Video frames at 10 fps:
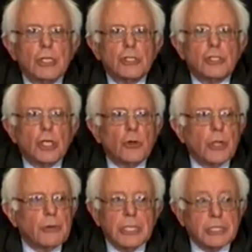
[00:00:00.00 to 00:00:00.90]
So
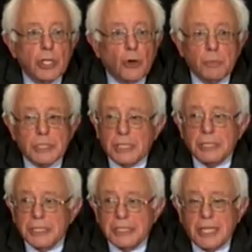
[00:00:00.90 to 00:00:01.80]
there is no
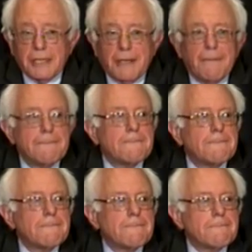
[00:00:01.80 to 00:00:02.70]
misunderstanding,
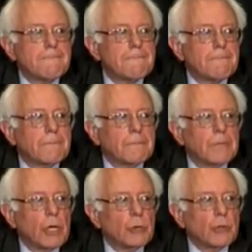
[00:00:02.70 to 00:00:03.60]

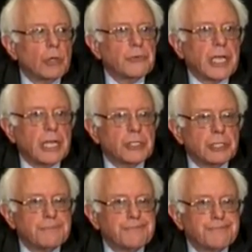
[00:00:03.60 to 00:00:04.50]
no equivocation.